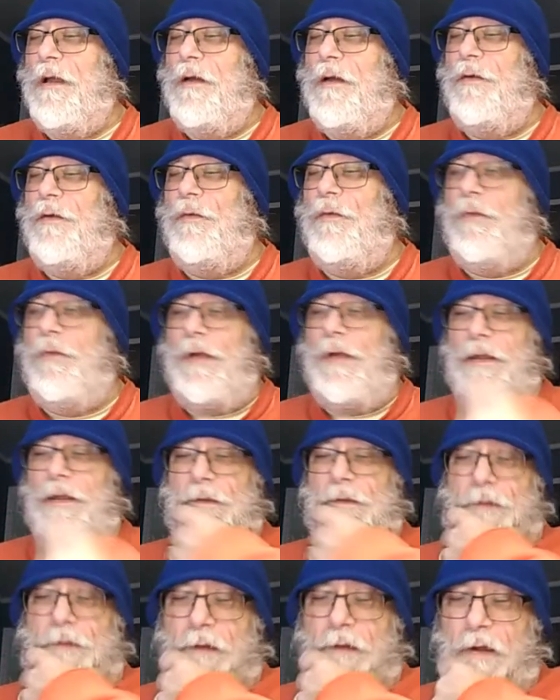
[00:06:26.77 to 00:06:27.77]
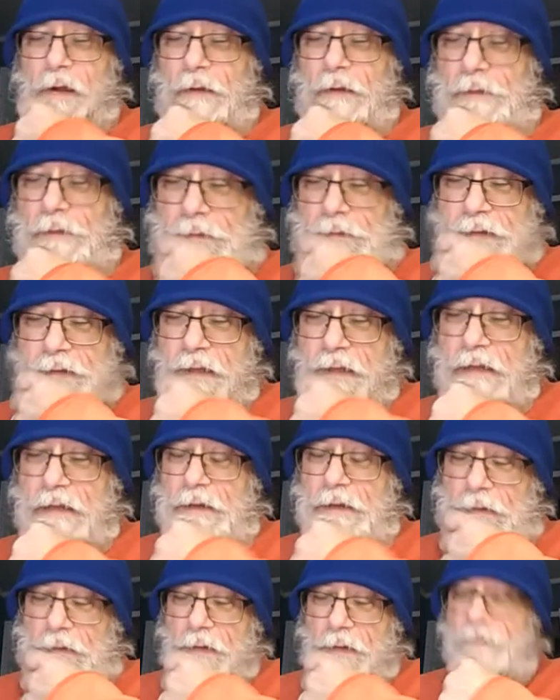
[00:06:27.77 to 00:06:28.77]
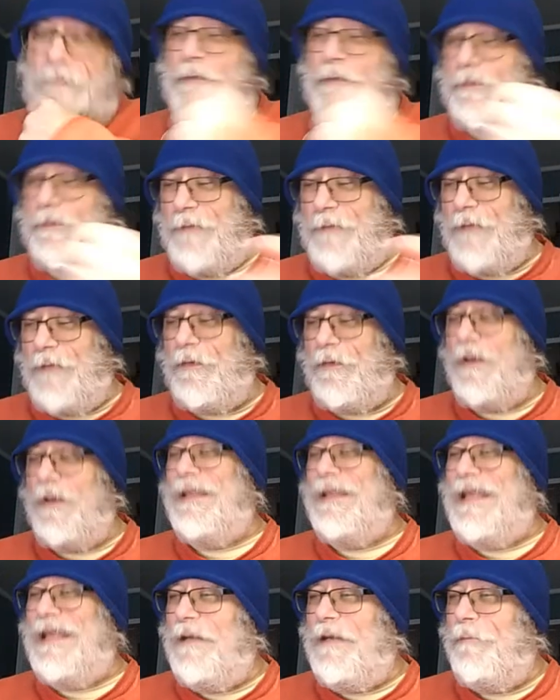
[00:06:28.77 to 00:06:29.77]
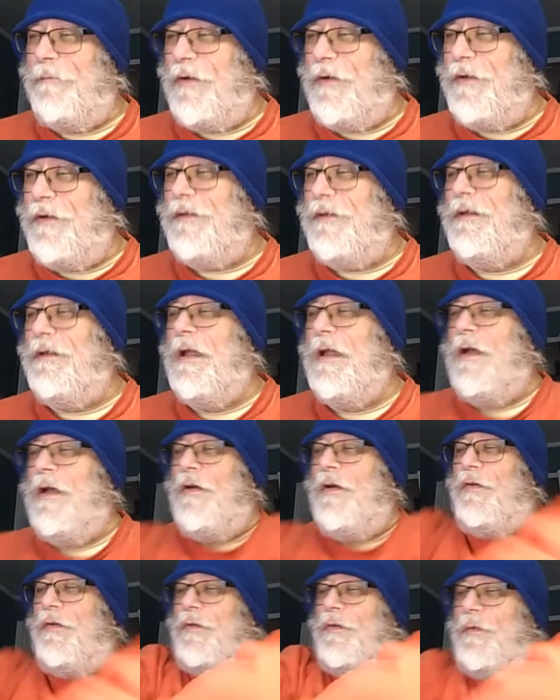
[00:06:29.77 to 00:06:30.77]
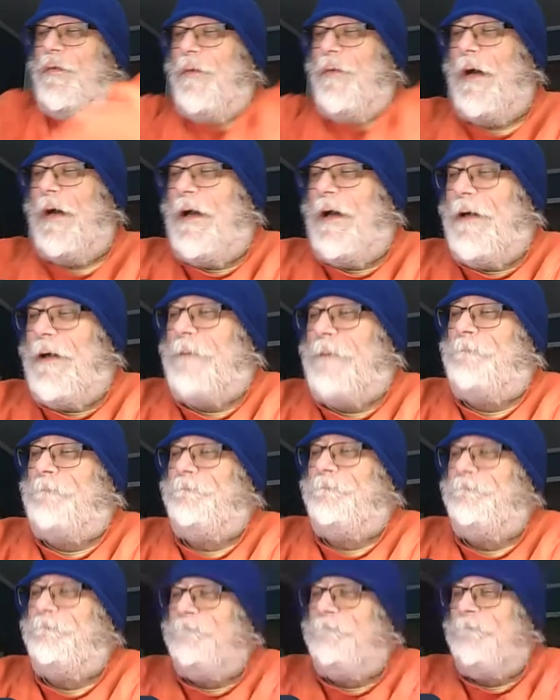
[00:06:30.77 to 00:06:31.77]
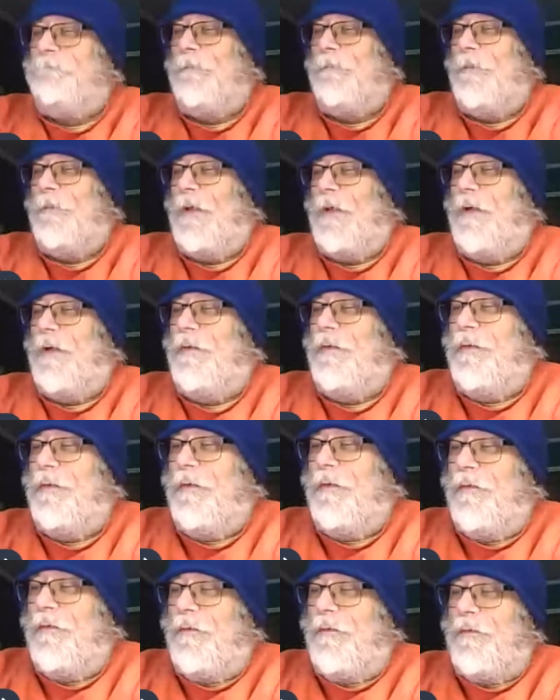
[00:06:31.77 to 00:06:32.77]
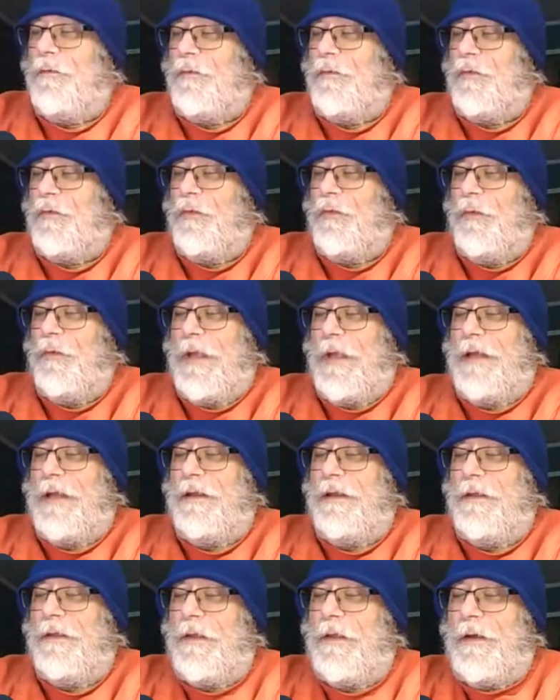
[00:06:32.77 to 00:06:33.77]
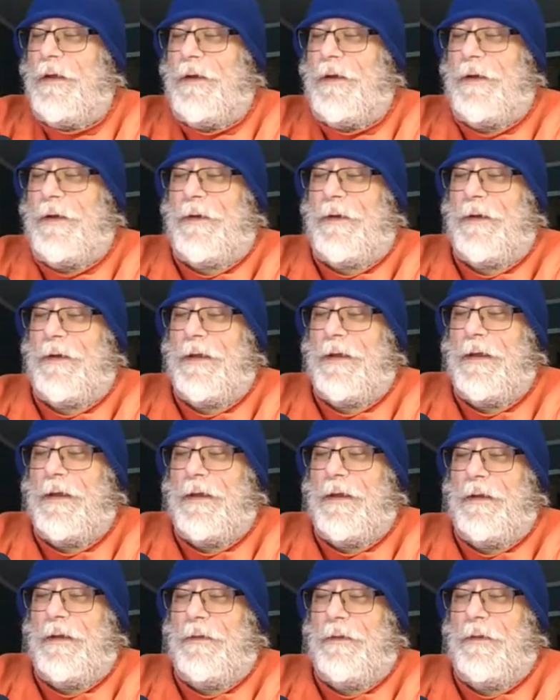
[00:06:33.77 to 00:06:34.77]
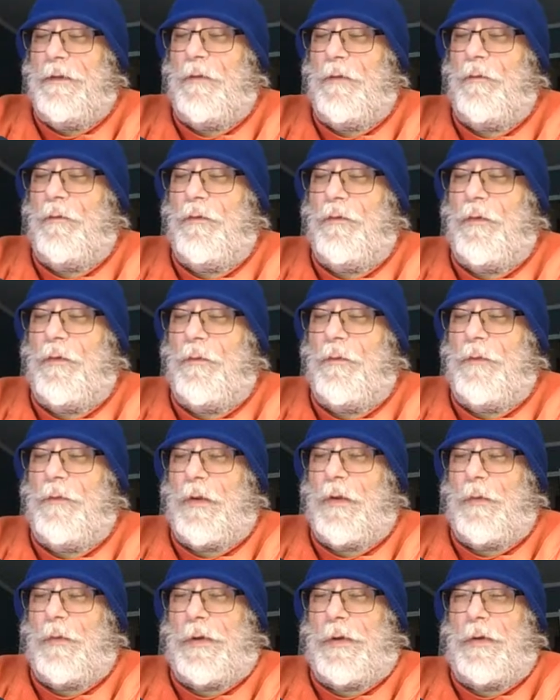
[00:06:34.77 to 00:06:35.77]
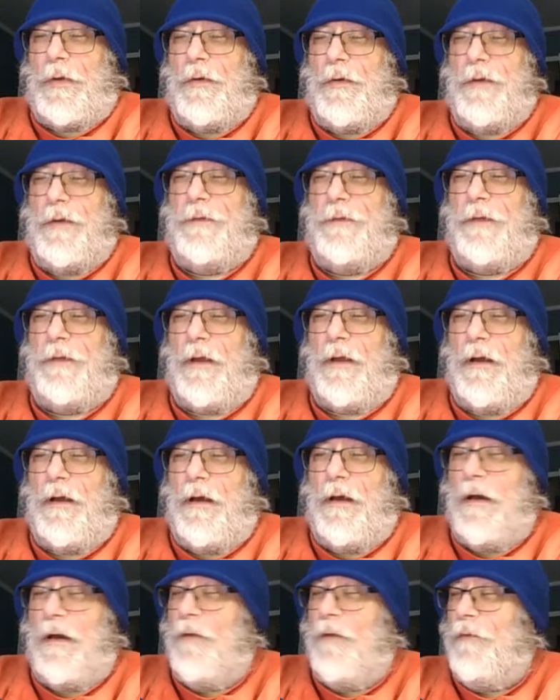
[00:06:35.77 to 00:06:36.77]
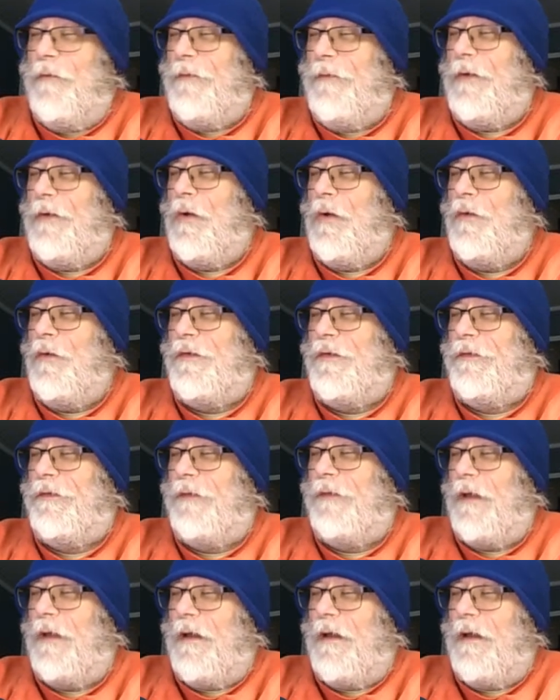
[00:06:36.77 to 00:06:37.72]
who is uh, Nina. Um, I'm sorry, Nina Burton, who um, who created the, uh, the, the the recurrence River Oaks